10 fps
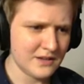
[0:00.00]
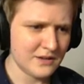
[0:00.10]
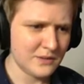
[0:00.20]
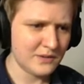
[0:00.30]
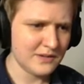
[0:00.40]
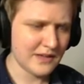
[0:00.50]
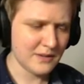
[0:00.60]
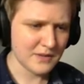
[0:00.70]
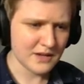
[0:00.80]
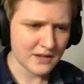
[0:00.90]
Now
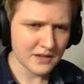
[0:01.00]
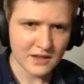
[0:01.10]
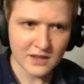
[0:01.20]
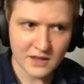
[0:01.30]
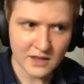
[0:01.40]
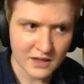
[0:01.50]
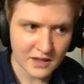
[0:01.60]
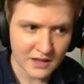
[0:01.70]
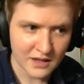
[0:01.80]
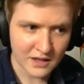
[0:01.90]
you shouldn't jab him.
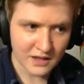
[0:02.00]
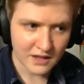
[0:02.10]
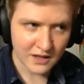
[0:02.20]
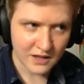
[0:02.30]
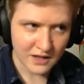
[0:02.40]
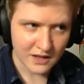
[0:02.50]
He's unarmed.